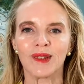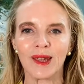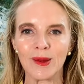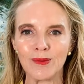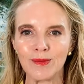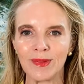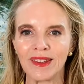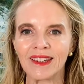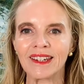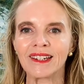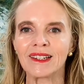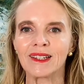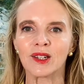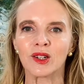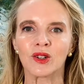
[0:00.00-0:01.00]

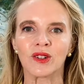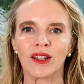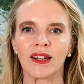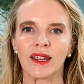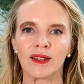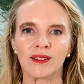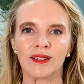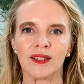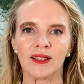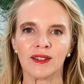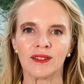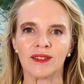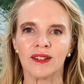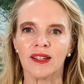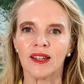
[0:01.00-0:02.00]
immediately create a sense